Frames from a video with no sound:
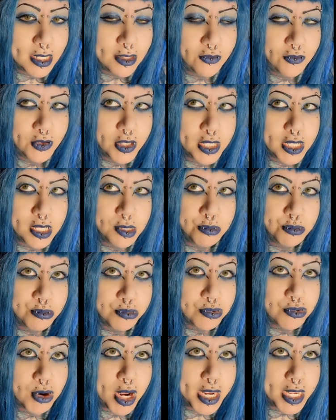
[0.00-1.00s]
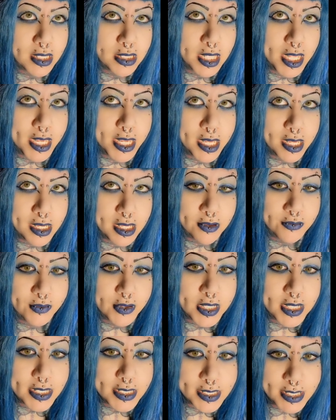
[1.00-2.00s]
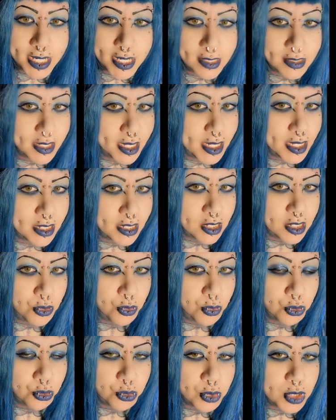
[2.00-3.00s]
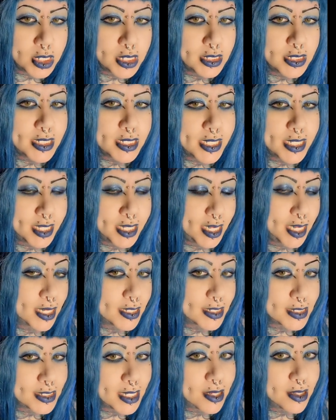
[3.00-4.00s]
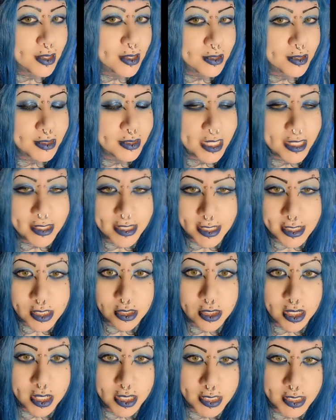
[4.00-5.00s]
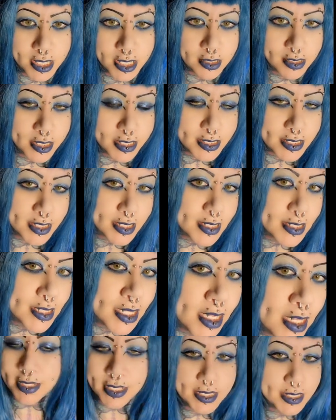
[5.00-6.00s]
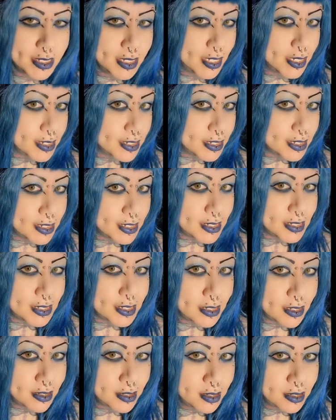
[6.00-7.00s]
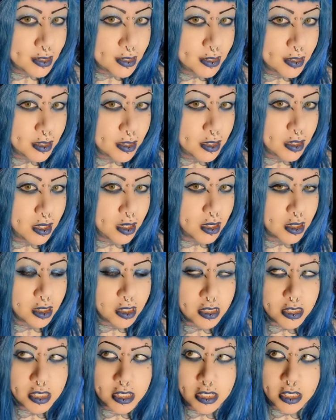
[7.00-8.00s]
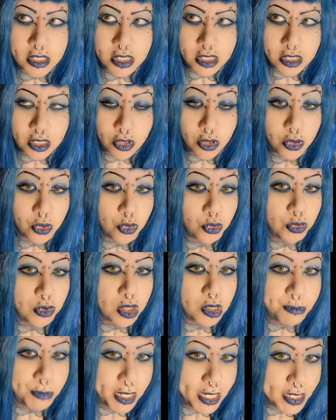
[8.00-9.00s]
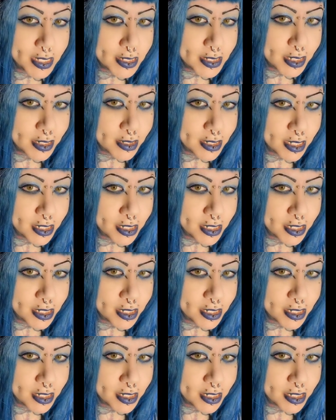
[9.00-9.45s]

Even in bright light, even in daylight, you really can't tell that these are contact lenses. These lenses are so amazing.